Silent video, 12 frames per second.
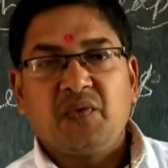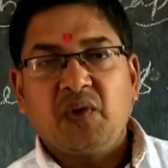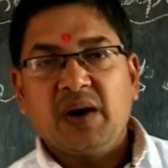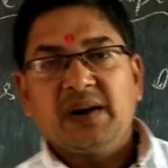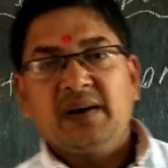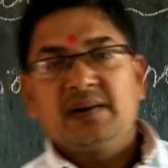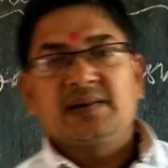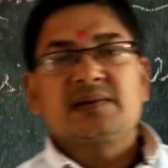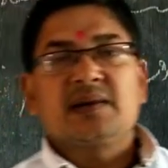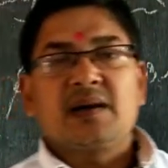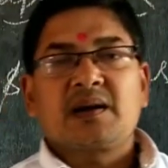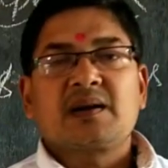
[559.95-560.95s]
Why did
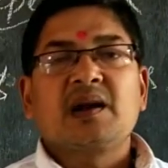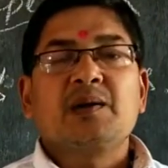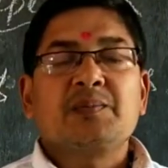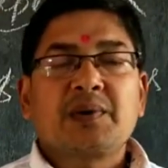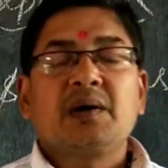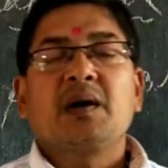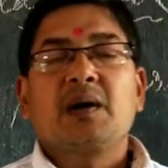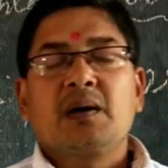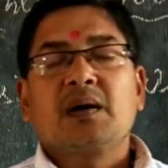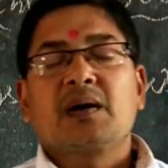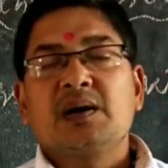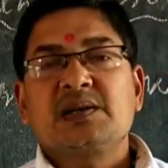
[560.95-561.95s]
Sir Ralph
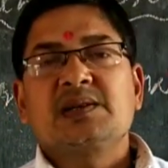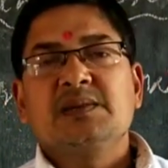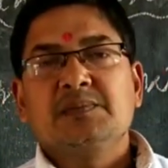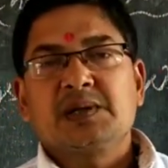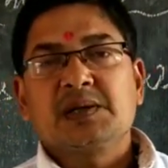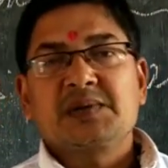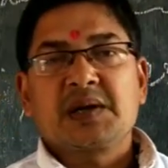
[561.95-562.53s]
curse himself?